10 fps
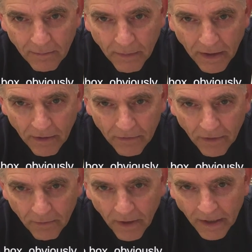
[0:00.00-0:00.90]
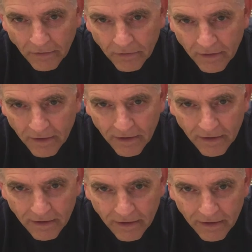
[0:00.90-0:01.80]
because otherwise
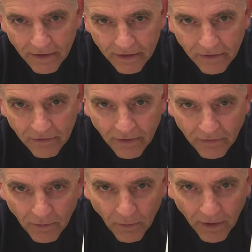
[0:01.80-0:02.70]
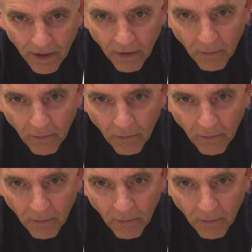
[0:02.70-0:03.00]
it just doesn't work out